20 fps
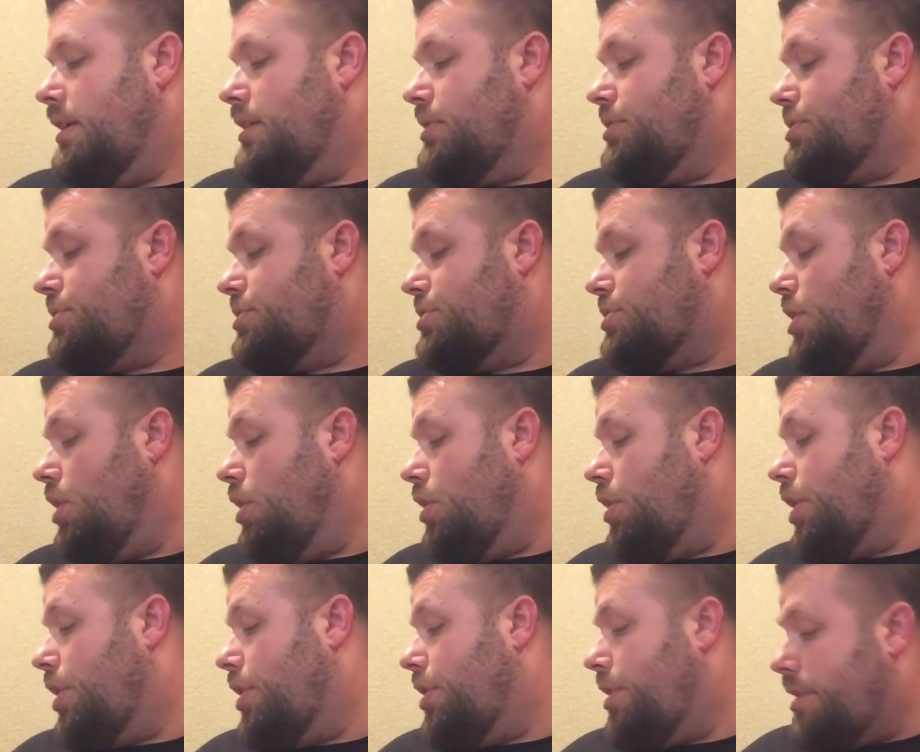So
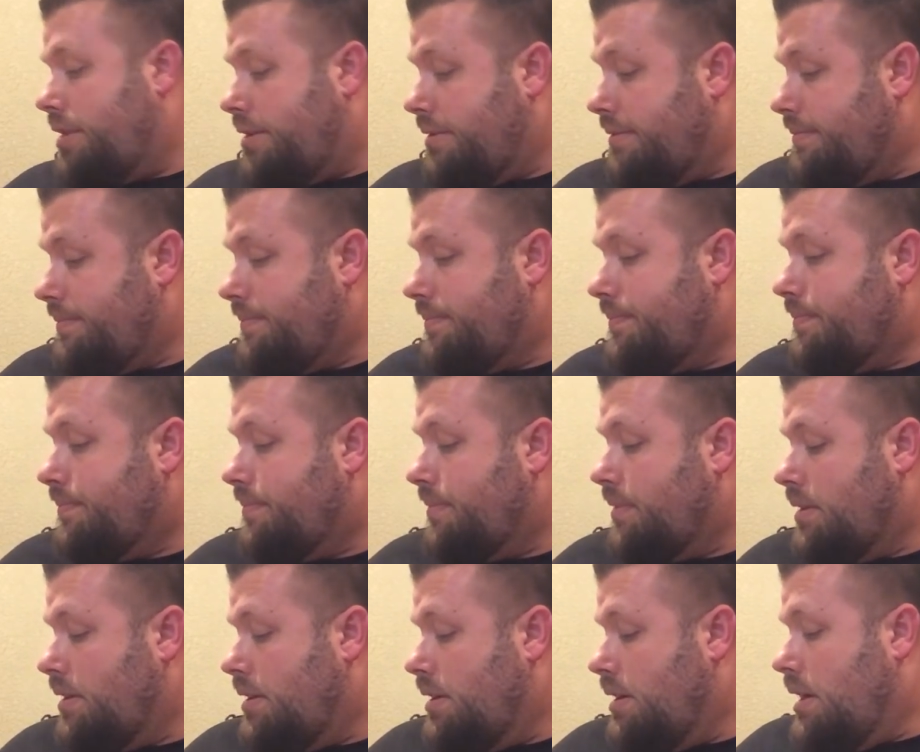good.
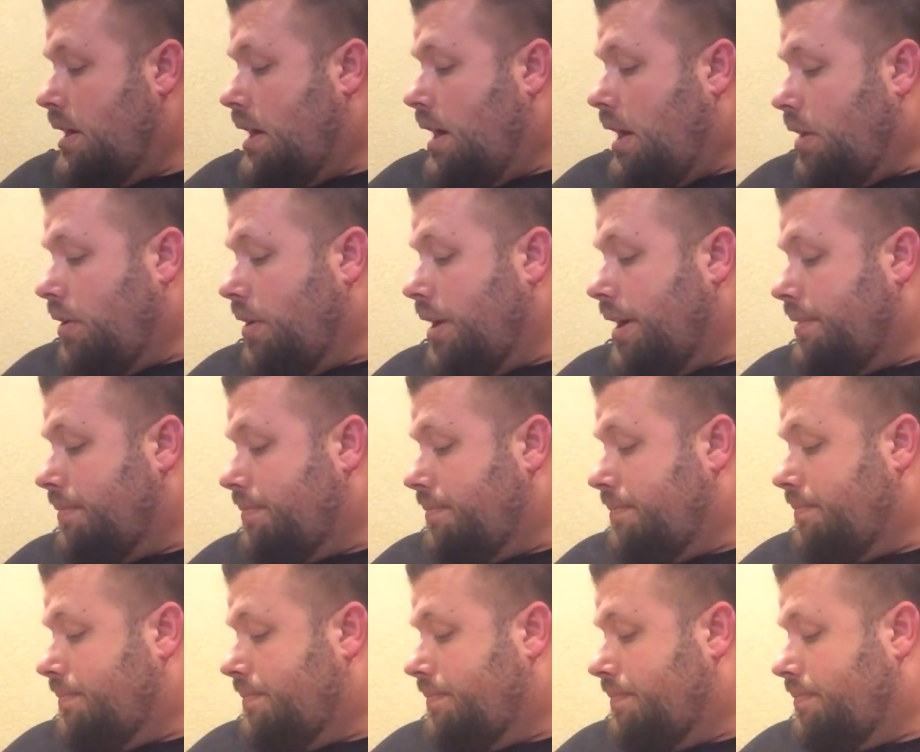All right.
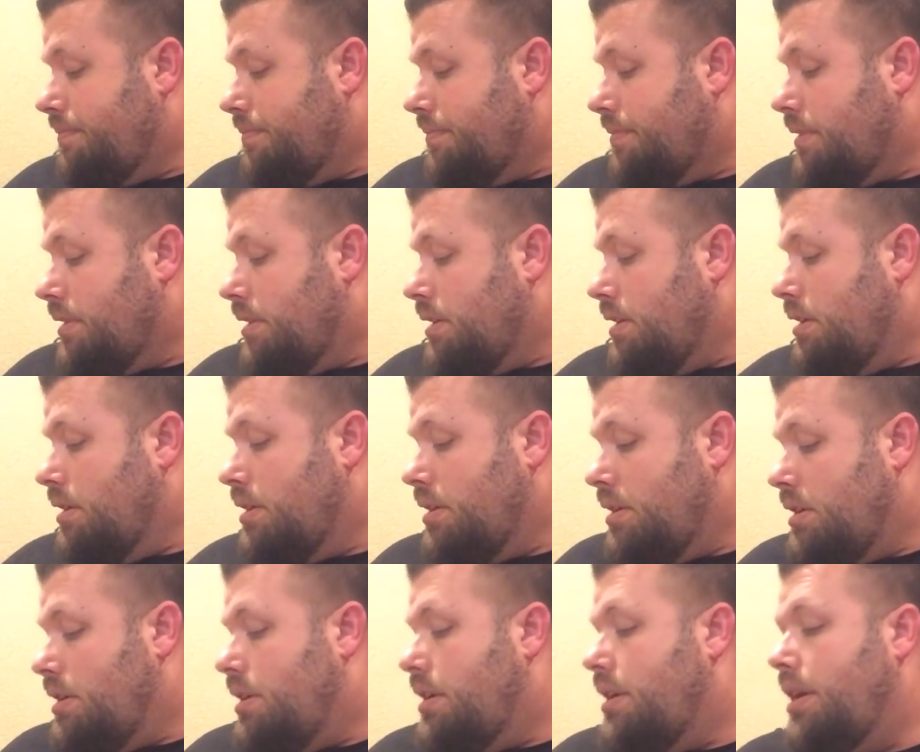
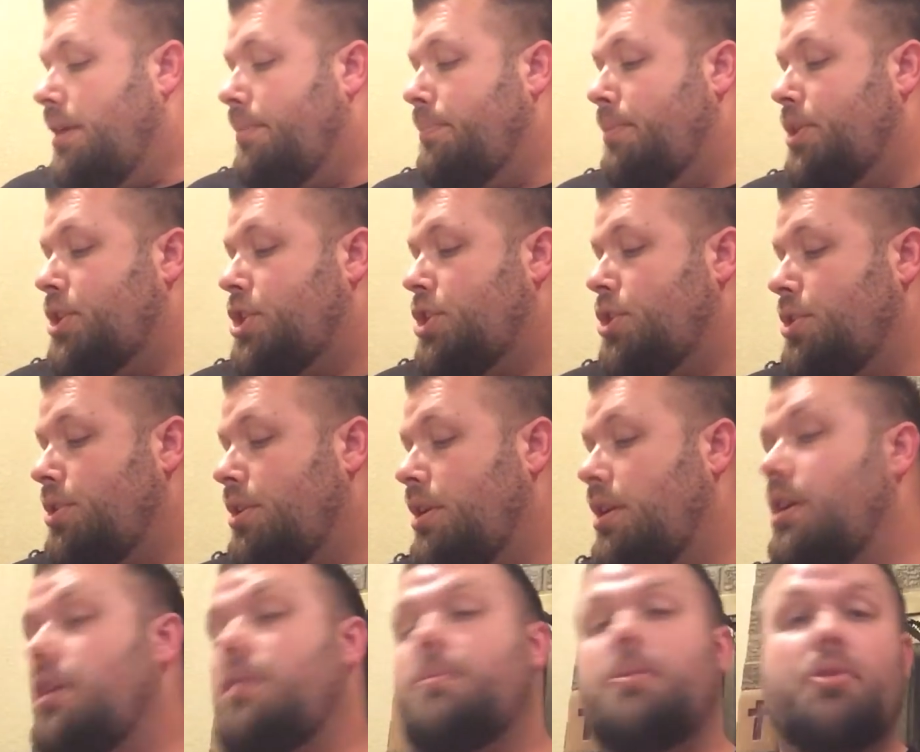Number
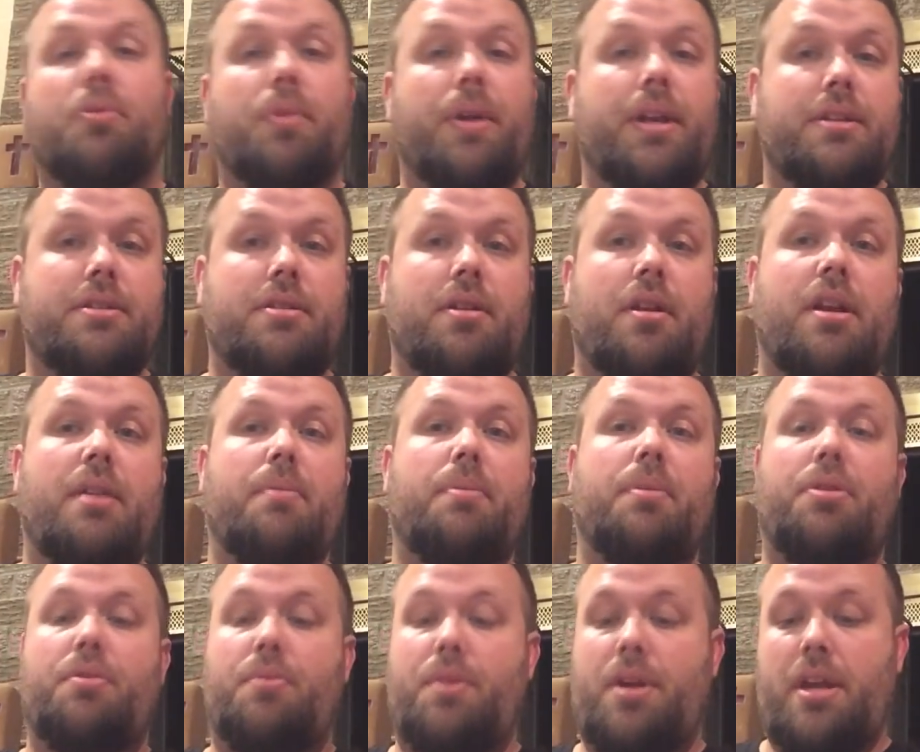
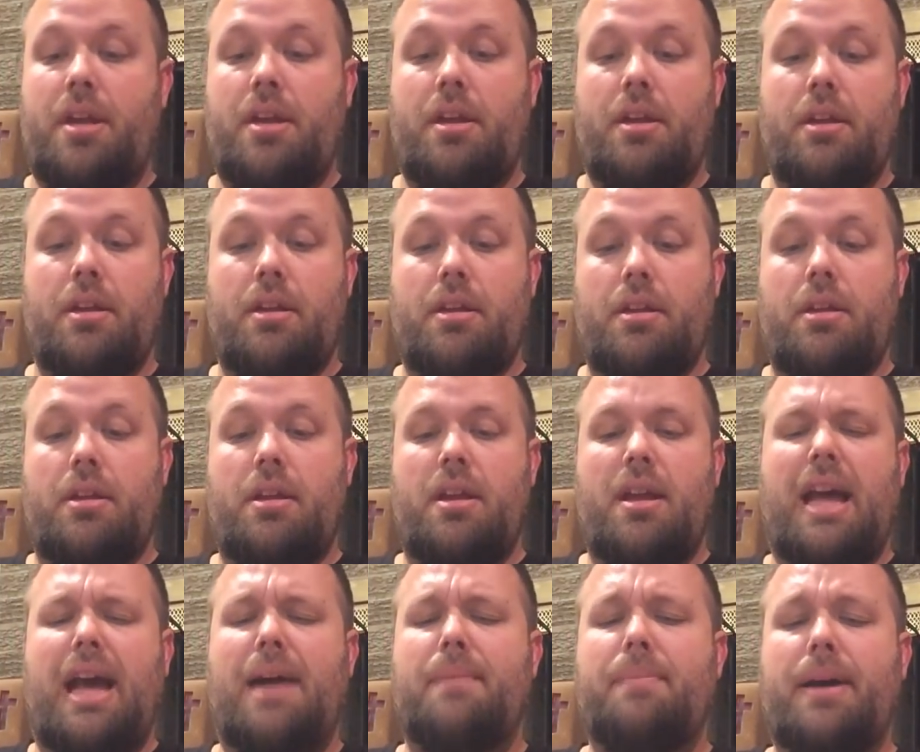three.
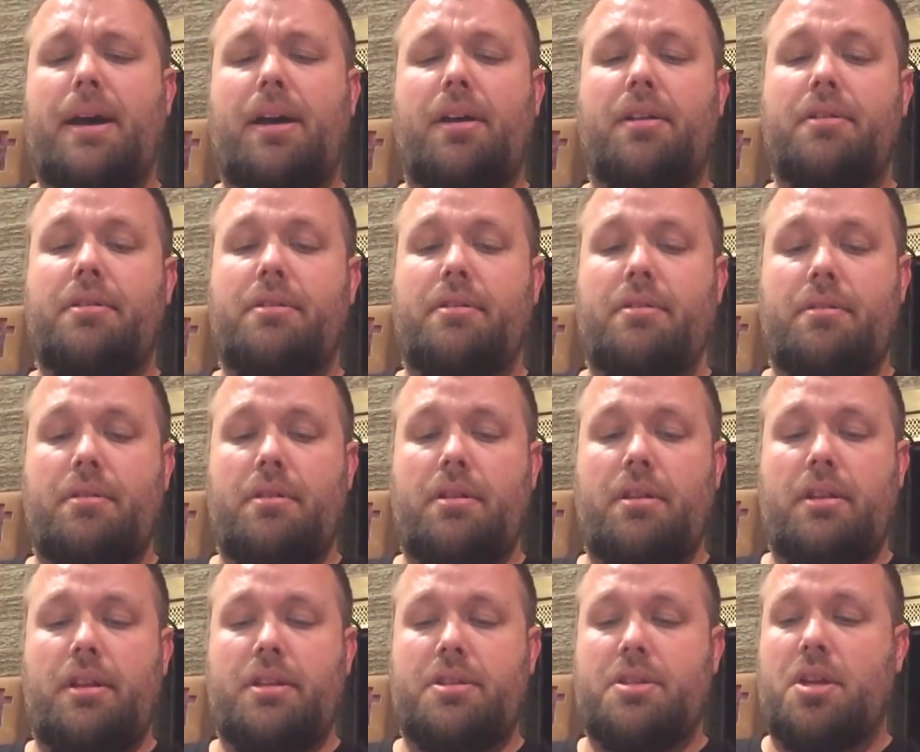How about...
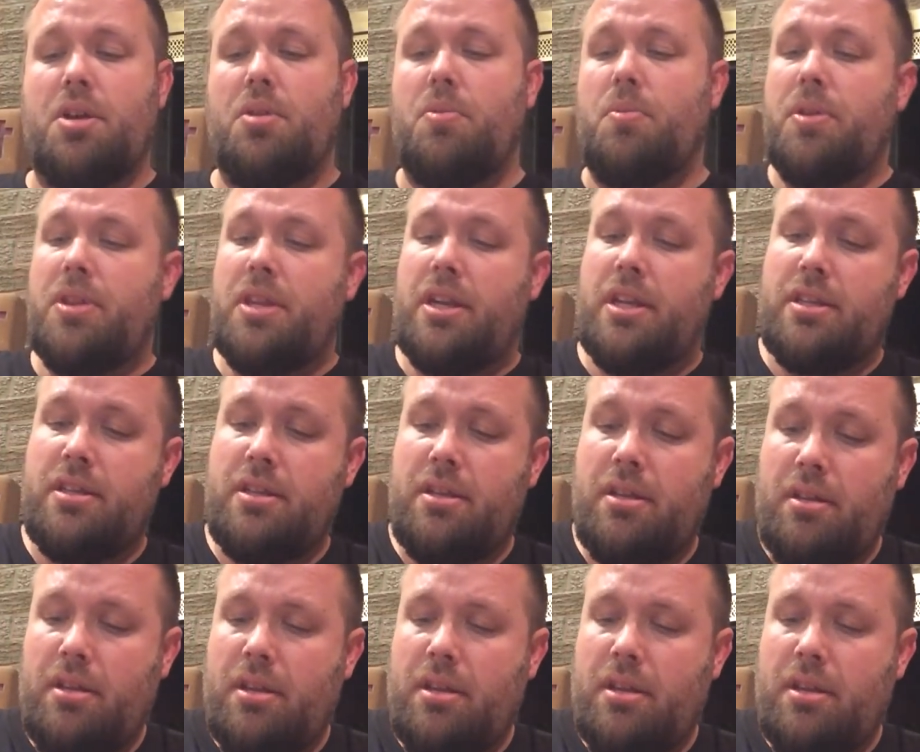Let's go with a